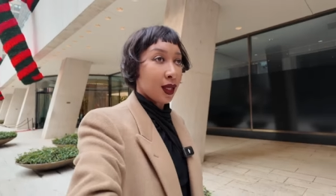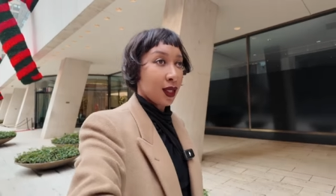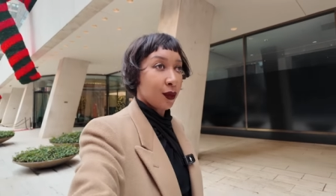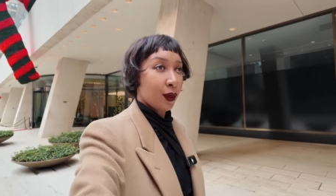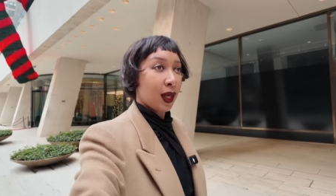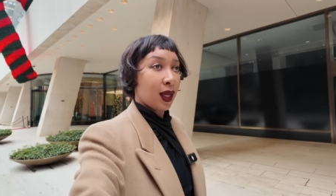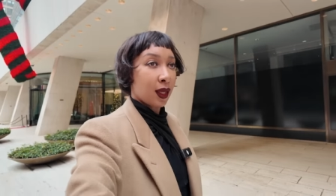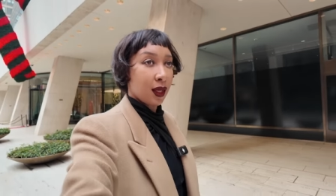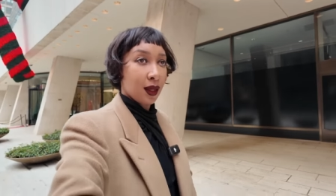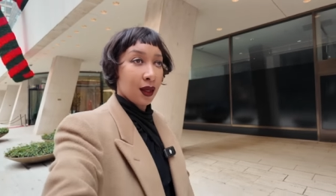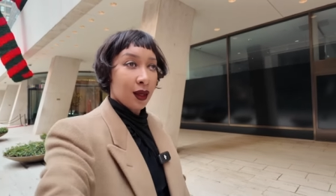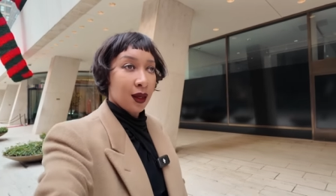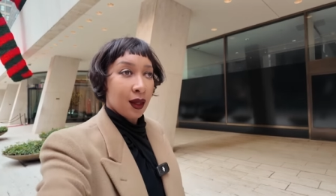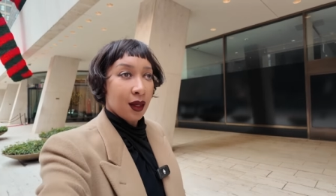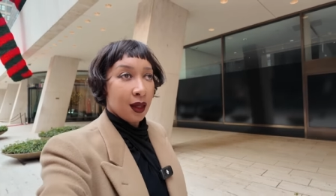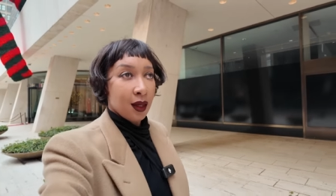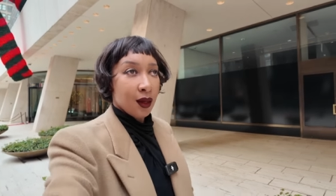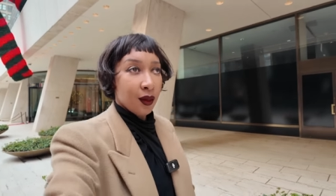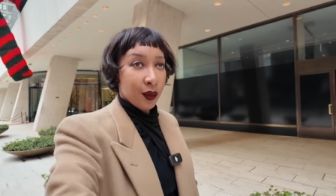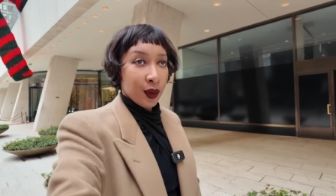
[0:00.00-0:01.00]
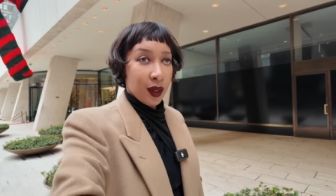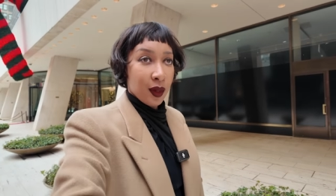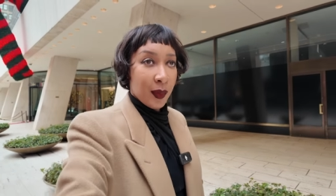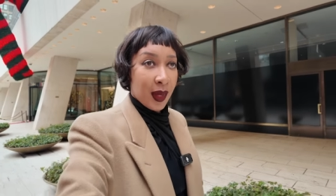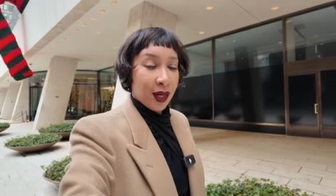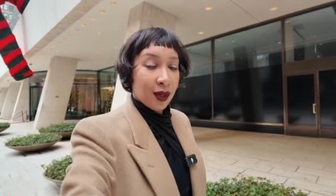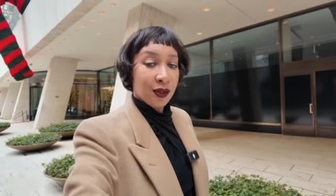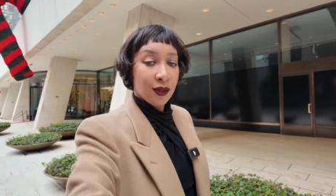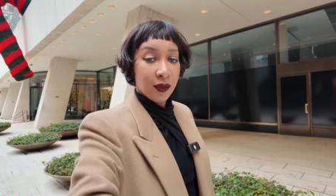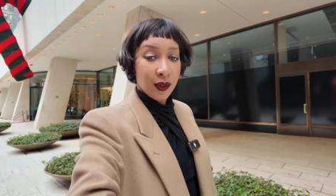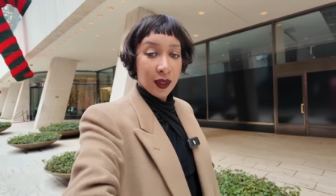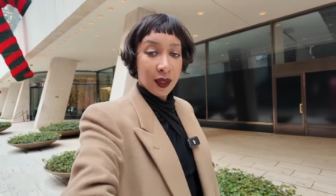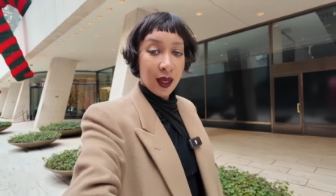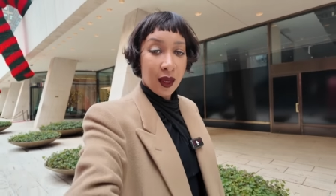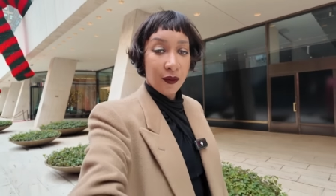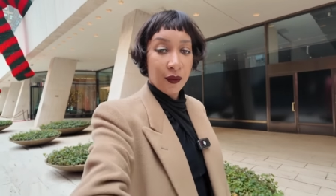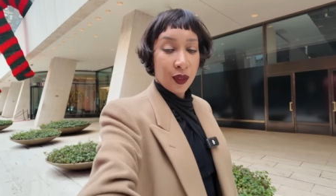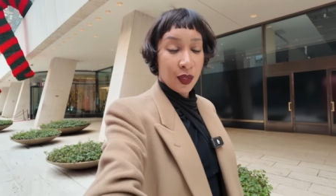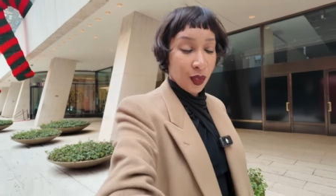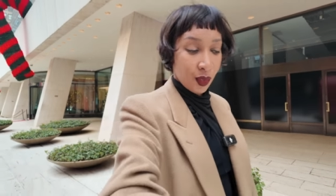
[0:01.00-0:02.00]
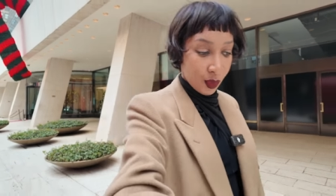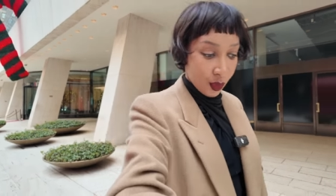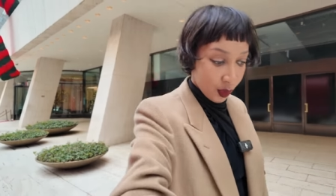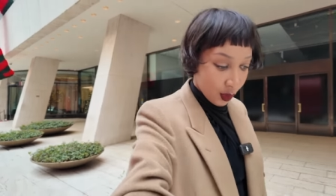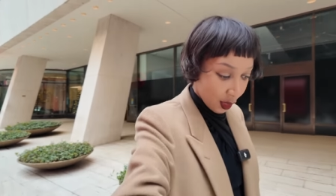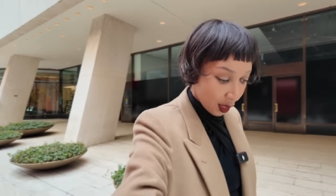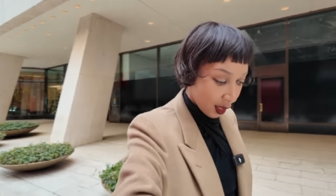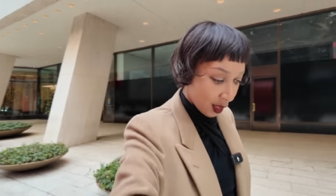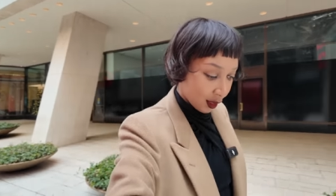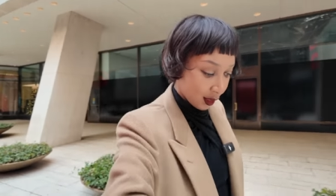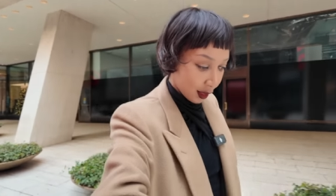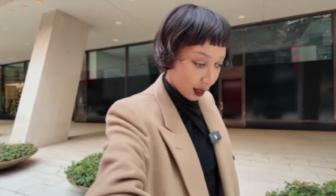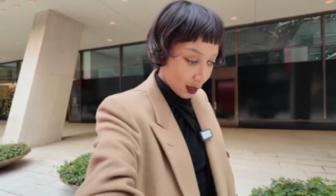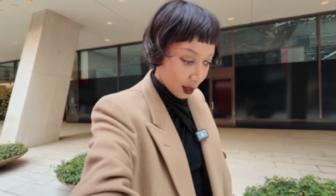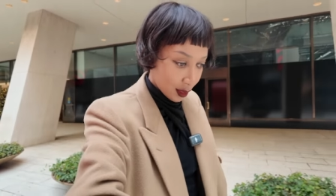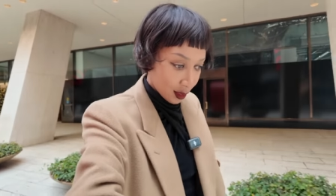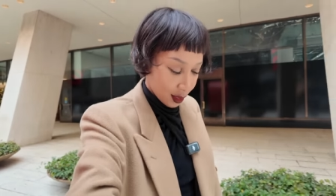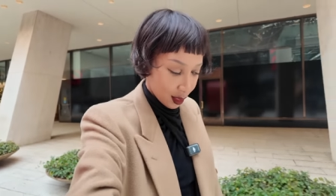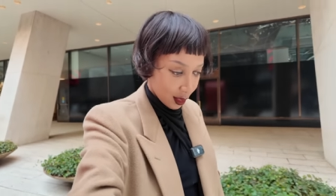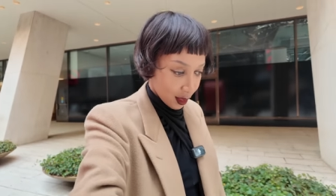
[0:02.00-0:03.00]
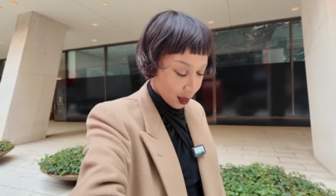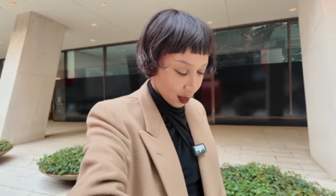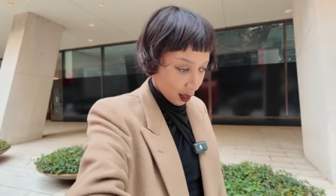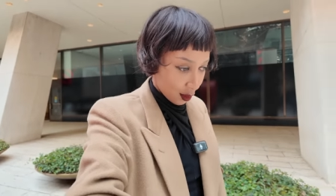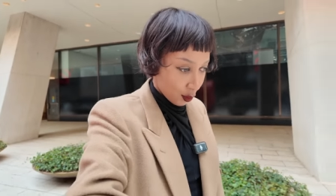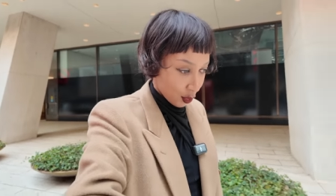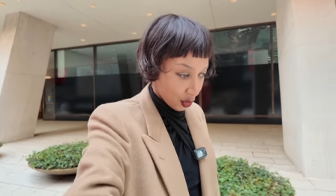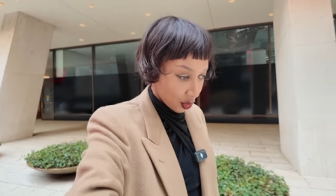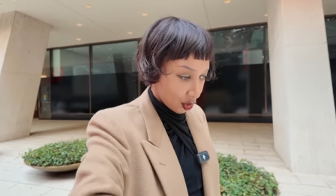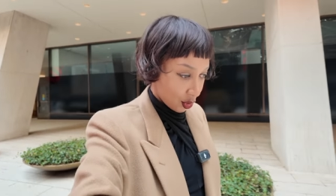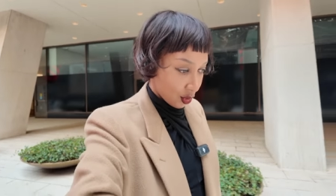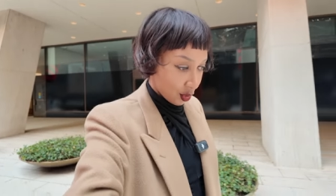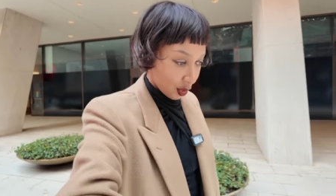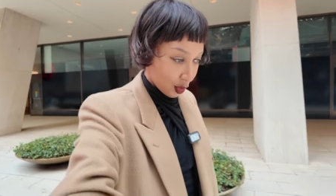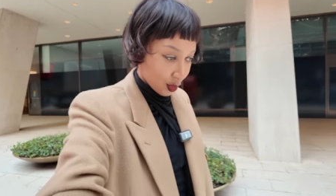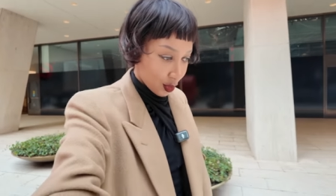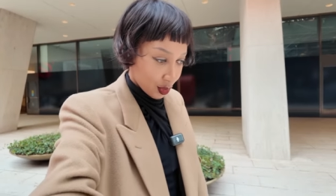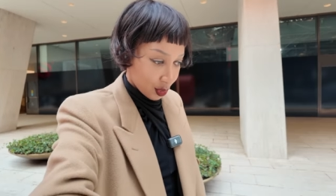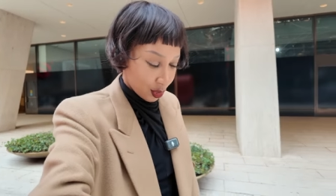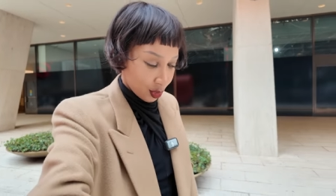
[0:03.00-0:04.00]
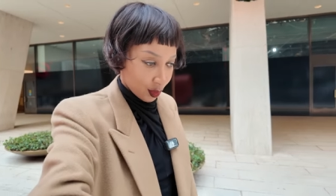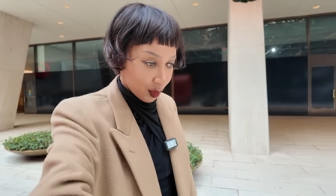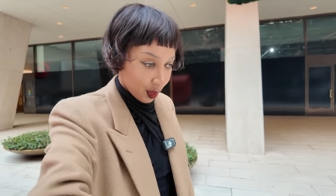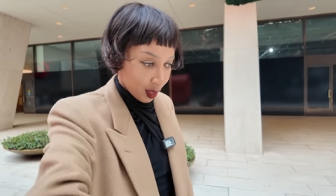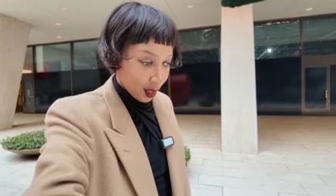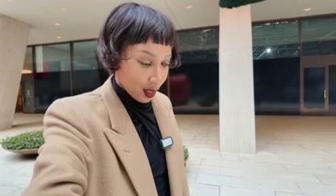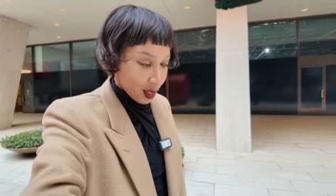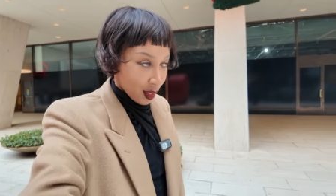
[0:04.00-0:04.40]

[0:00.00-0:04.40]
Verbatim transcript: anyway, we are back on Fifth Avenue, and like I said, I want to go to